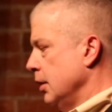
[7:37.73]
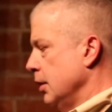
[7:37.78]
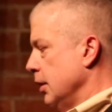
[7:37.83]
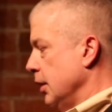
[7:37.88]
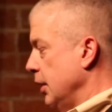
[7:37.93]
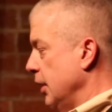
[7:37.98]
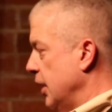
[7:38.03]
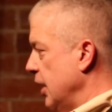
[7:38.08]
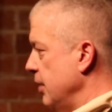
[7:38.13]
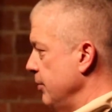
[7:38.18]

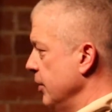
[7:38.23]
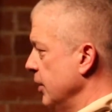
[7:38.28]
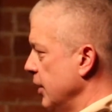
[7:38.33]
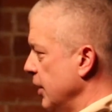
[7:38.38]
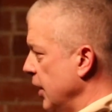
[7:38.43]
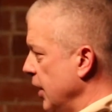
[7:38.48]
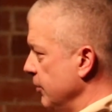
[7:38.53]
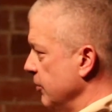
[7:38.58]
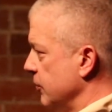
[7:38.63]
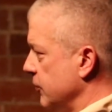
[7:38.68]
And he gave me the
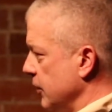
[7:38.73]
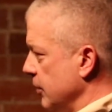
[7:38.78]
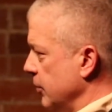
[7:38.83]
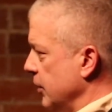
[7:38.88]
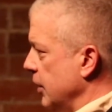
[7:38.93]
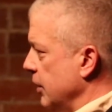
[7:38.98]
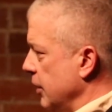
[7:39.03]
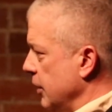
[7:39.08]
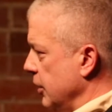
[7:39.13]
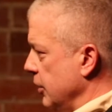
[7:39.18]
name of
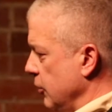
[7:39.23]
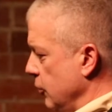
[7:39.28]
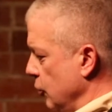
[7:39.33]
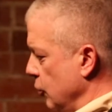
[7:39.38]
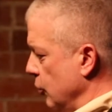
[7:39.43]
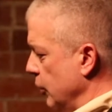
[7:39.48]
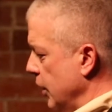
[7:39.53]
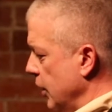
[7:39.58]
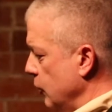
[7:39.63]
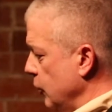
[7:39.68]
somebody that he
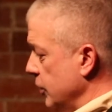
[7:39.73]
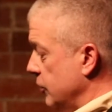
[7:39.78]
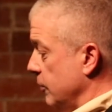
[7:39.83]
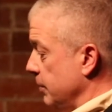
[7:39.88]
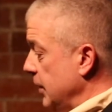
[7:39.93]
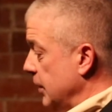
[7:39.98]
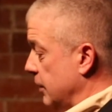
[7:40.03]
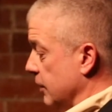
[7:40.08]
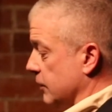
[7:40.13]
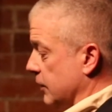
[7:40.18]
knew, and I went to
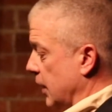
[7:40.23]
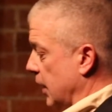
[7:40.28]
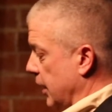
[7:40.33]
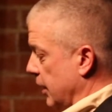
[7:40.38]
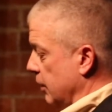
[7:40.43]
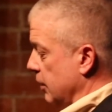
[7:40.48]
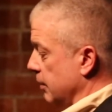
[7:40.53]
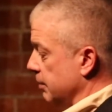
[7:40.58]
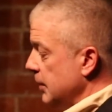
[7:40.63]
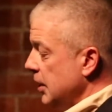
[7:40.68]
meet this
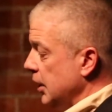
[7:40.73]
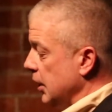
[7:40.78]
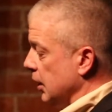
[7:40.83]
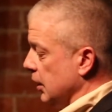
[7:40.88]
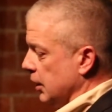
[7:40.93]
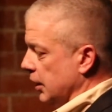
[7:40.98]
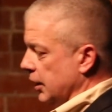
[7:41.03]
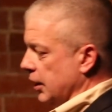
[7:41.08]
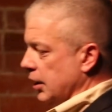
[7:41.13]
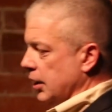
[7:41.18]
guy
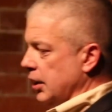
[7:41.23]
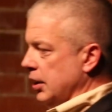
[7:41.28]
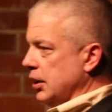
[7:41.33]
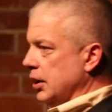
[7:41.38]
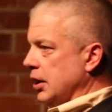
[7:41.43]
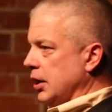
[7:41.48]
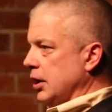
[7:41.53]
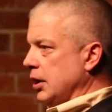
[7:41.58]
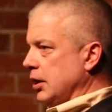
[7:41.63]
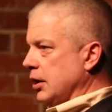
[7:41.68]
immediately,
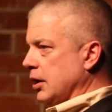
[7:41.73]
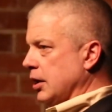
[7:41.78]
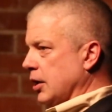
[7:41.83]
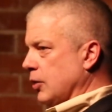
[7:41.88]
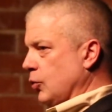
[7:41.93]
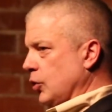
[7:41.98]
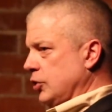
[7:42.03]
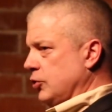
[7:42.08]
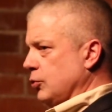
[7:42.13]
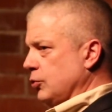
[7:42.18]
and I
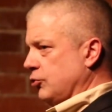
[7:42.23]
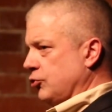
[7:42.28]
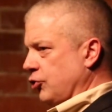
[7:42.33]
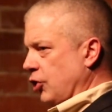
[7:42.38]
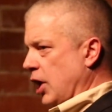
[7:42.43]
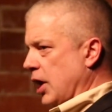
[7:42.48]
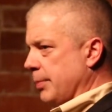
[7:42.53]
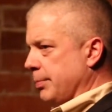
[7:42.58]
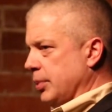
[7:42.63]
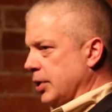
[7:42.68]
went to his
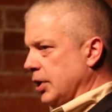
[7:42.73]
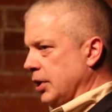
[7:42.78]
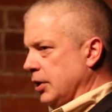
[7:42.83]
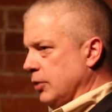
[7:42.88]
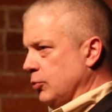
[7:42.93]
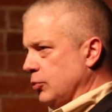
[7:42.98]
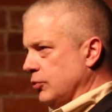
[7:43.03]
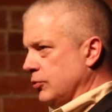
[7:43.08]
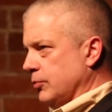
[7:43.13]
shop, and